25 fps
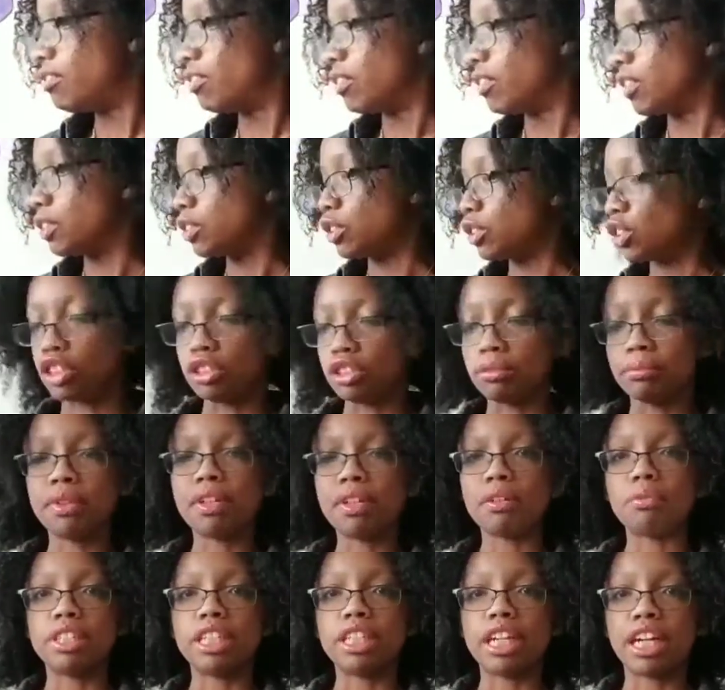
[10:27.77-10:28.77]
For
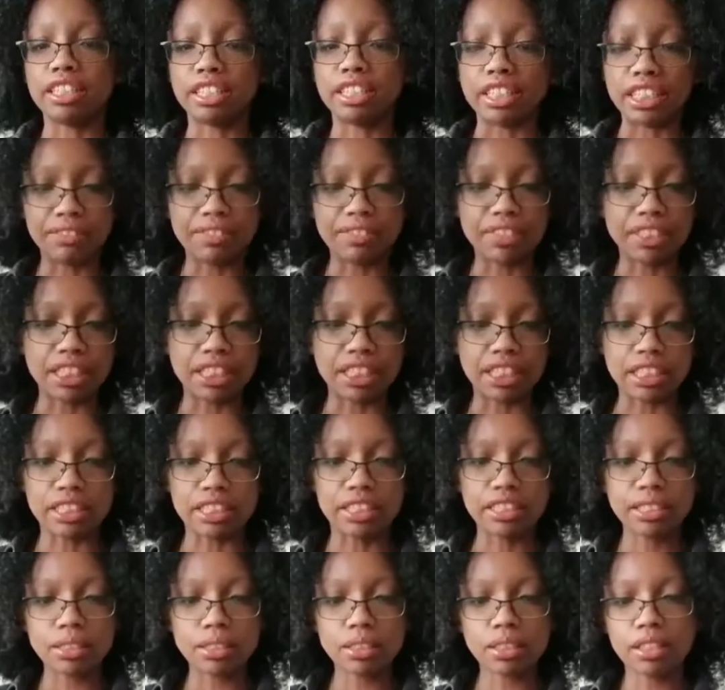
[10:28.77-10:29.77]
Zumba, we got
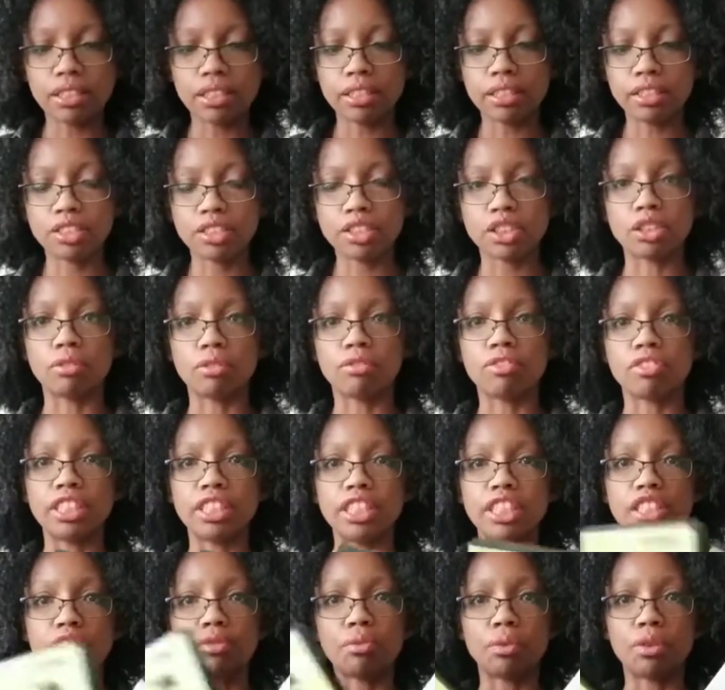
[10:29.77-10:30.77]
DVDs. So for
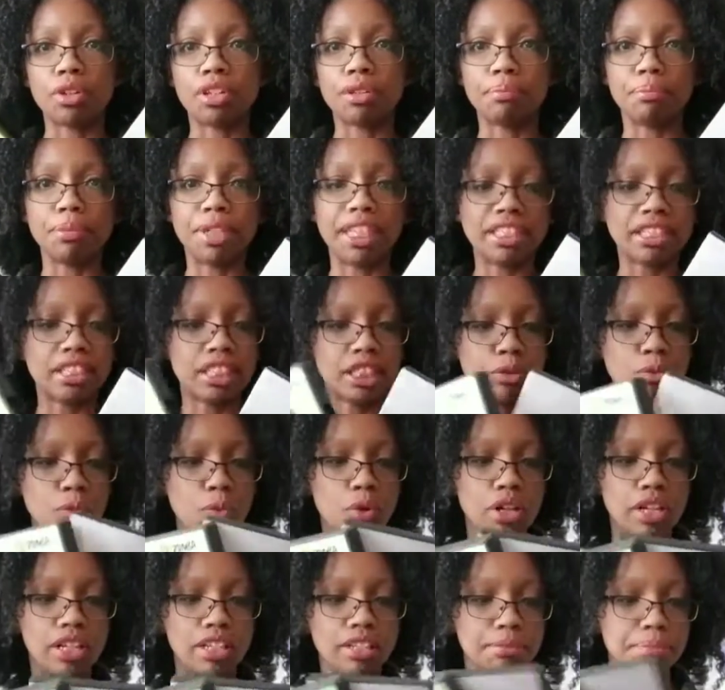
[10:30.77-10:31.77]
each one, basic
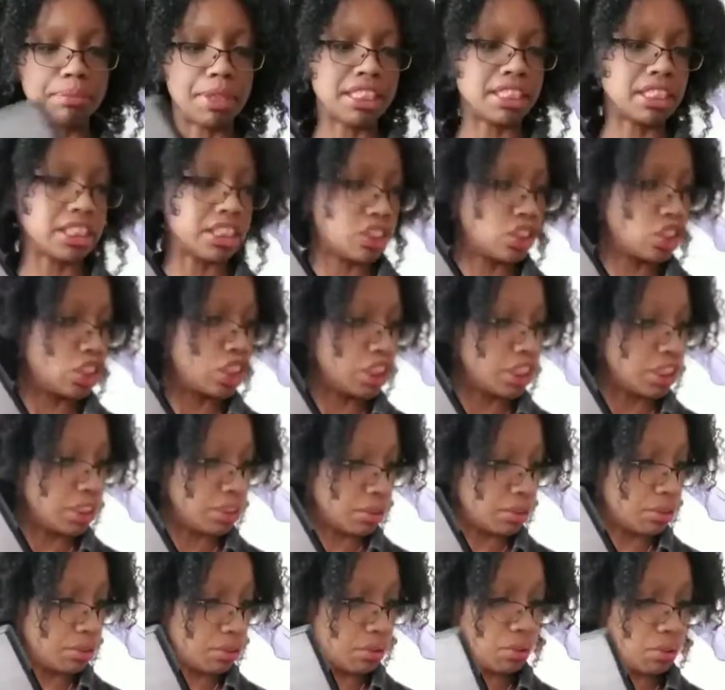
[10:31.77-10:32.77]
1, basic
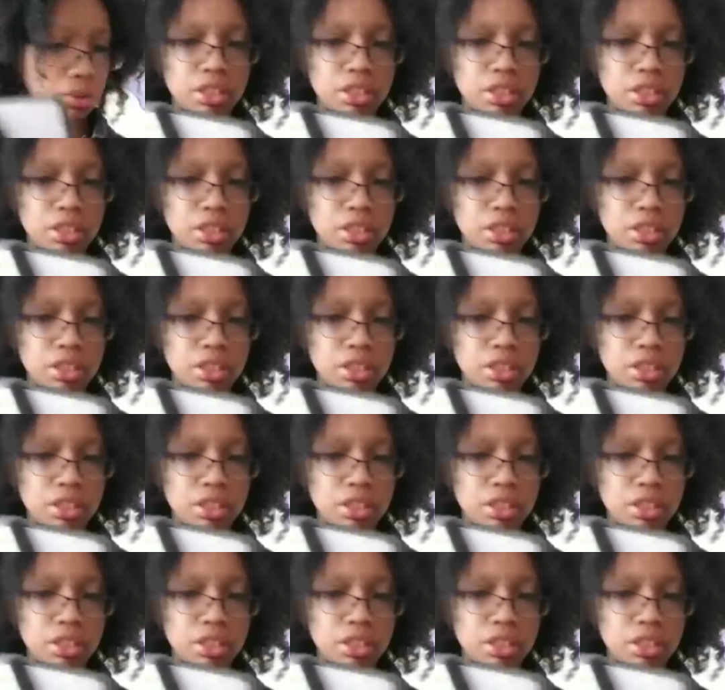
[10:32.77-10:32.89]
2,